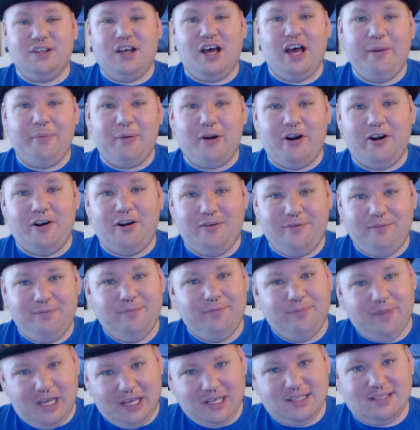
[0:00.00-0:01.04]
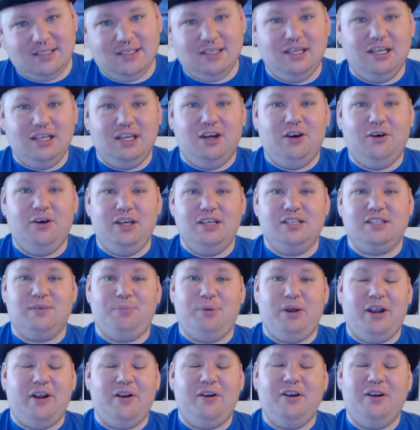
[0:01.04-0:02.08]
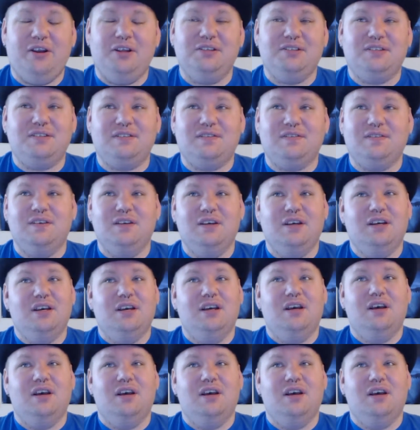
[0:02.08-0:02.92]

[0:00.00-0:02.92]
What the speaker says: Slimer makes his appearance.